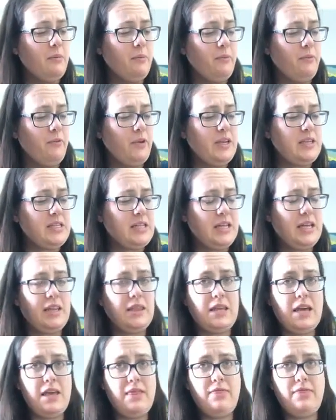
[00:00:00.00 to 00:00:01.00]
Reasoning
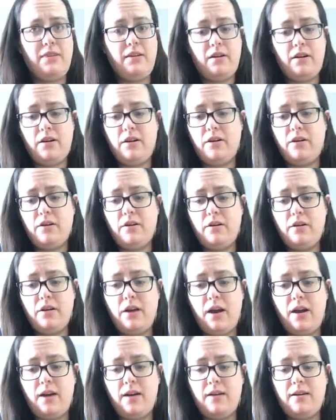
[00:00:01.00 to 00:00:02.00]
that
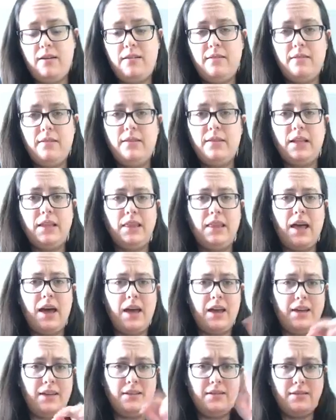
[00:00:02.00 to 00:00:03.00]
the
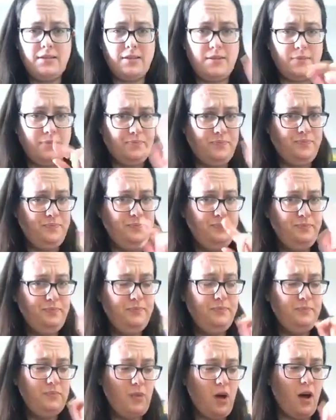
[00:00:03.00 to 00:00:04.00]
lines
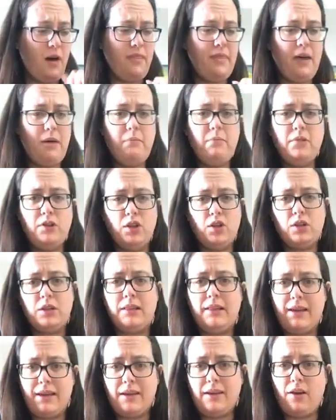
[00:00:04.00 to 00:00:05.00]
on them look
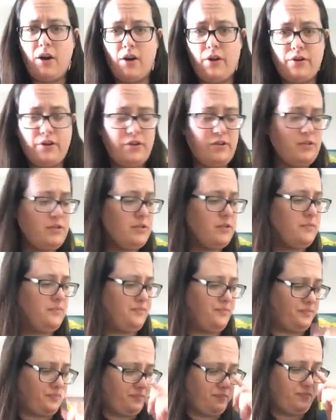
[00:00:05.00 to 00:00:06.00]
like garters.
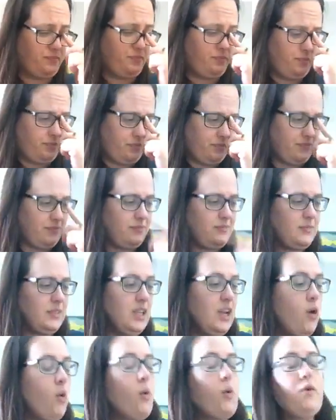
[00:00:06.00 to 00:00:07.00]

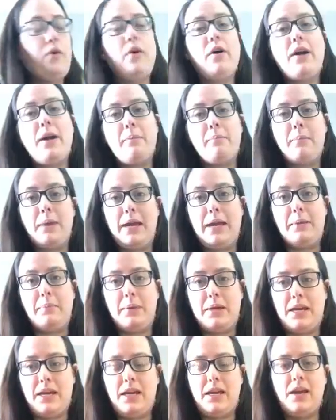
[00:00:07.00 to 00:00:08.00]
Or it may
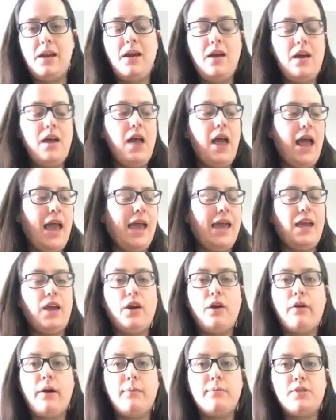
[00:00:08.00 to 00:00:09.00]
be a
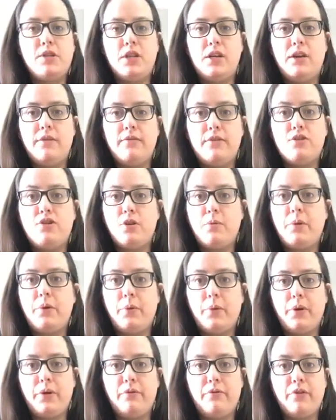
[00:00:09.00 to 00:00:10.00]
corruption of a German
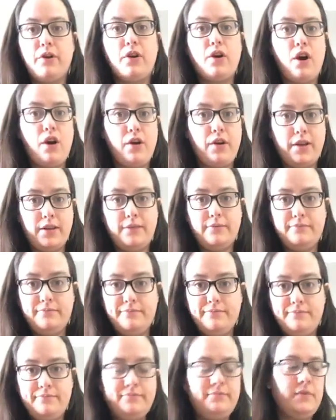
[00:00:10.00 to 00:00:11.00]
word for garden.
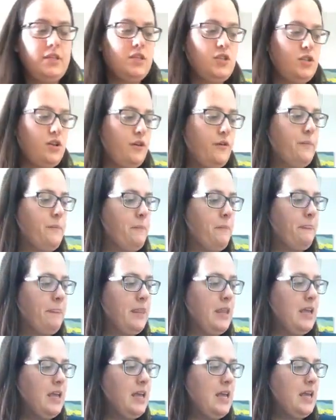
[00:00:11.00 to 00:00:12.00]
So,
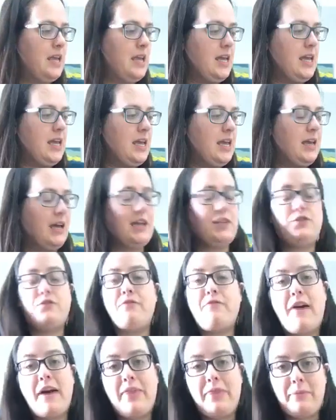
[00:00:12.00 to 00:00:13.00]
because you
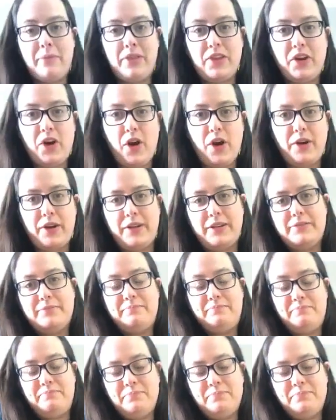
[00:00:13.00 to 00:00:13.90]
find them in the garden.